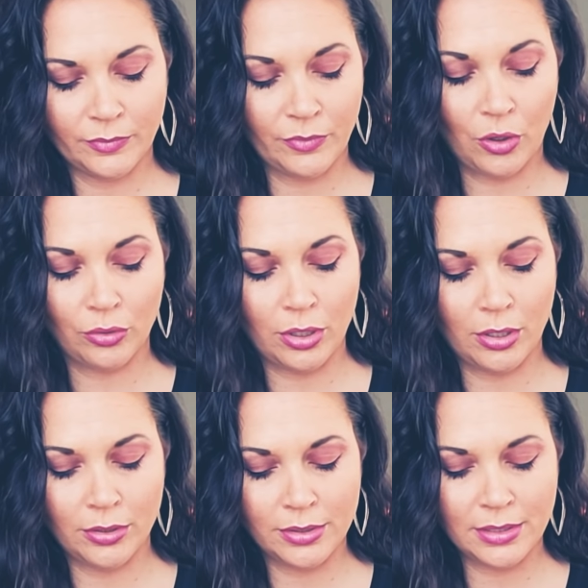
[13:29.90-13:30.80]
Phone
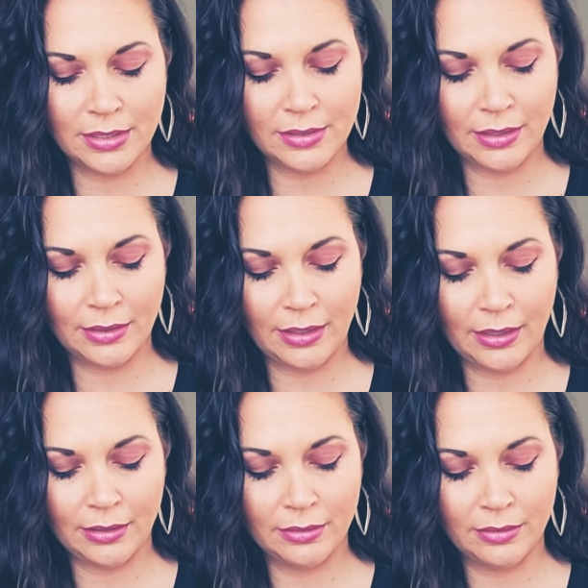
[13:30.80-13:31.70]
calls, things like
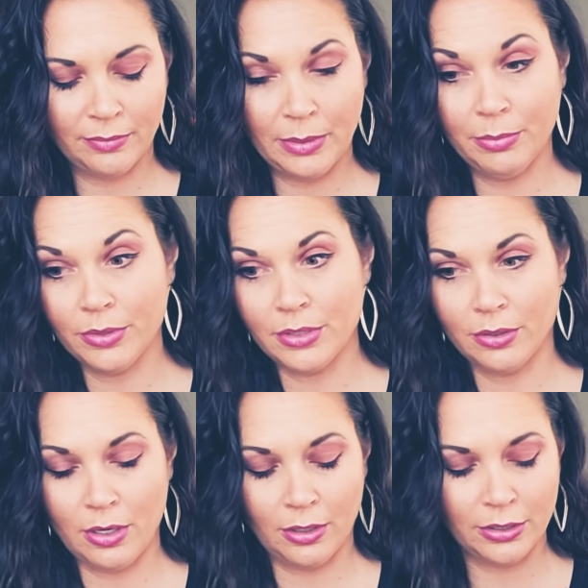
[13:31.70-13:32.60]
that, if people still
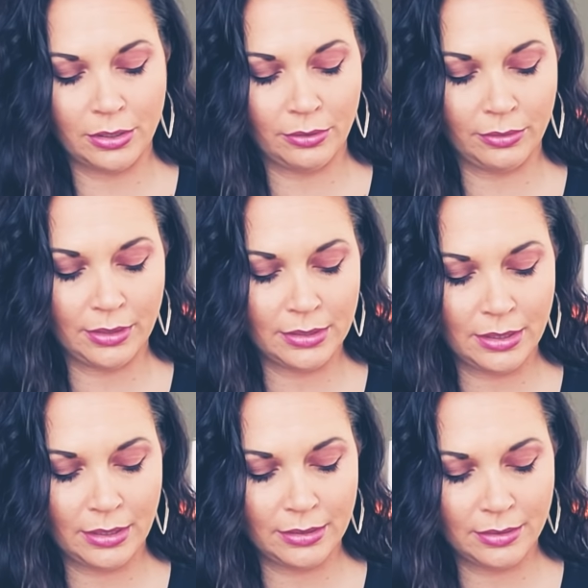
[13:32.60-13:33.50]
call each other these
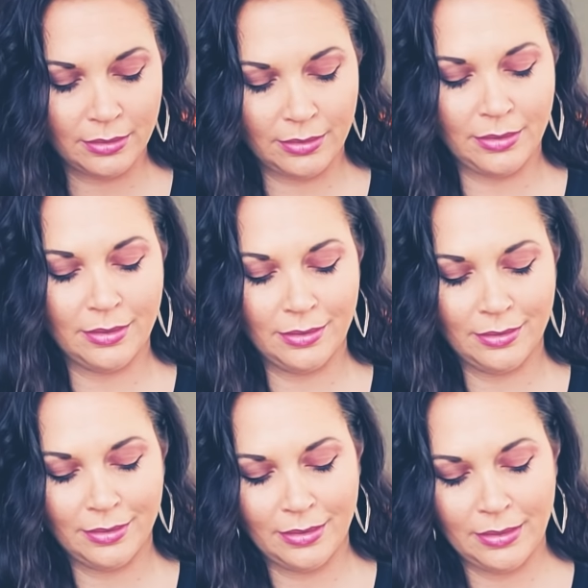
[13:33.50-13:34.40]
days.
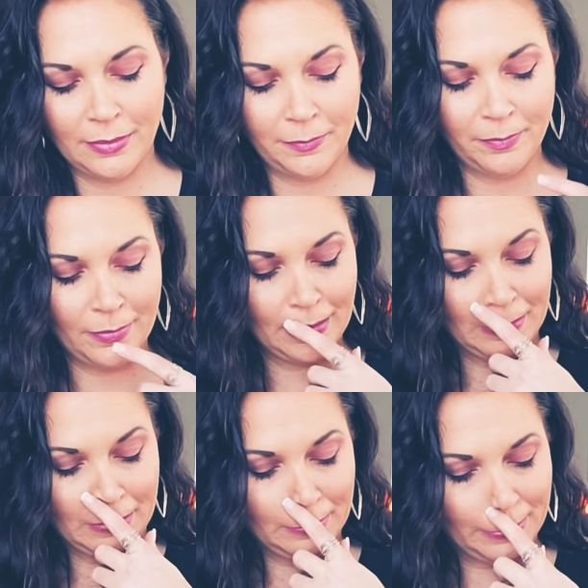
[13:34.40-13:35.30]

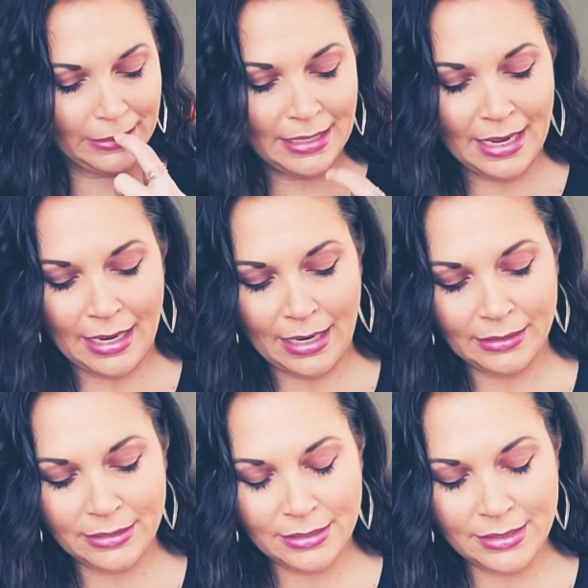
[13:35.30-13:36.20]
But yeah,
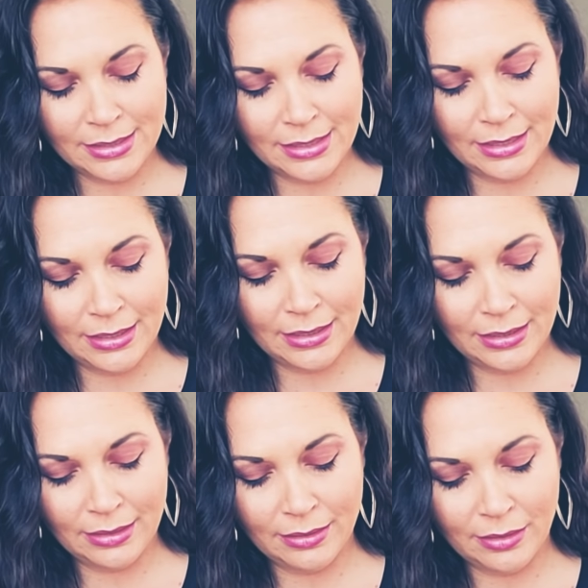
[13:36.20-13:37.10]
I just
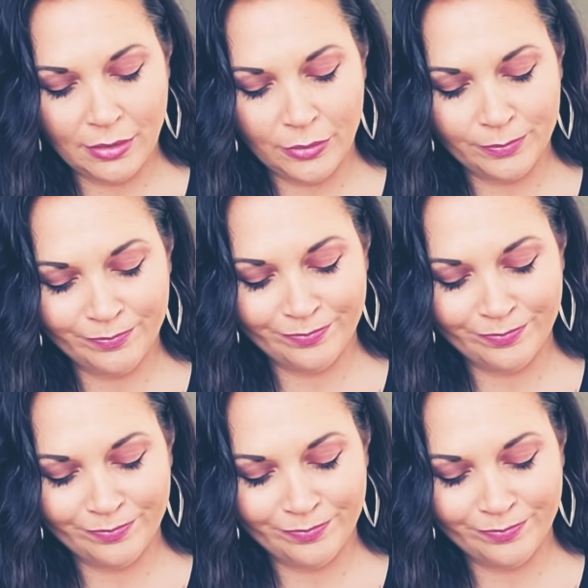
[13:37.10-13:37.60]
see, you know,